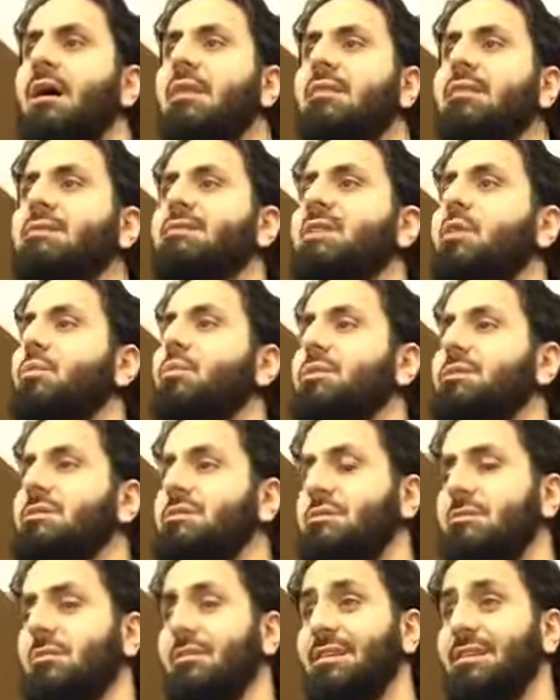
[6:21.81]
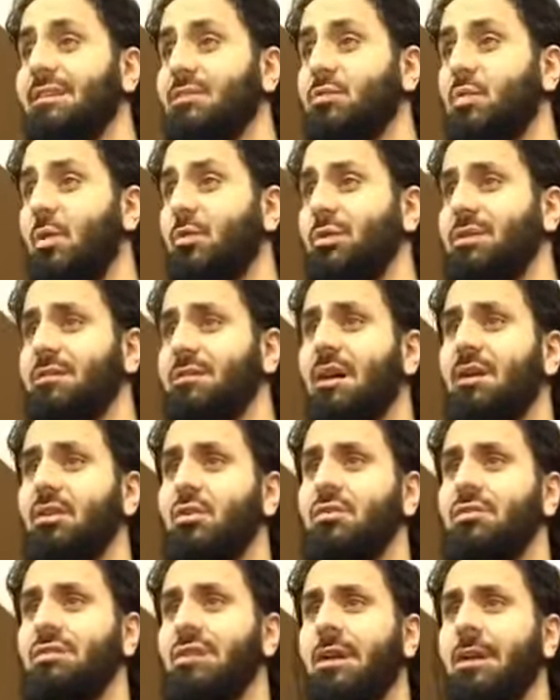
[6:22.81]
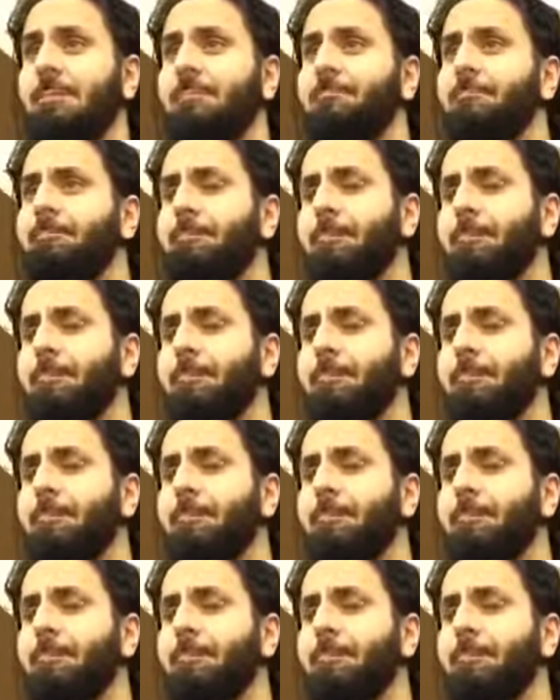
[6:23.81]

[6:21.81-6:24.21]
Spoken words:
This is where we start using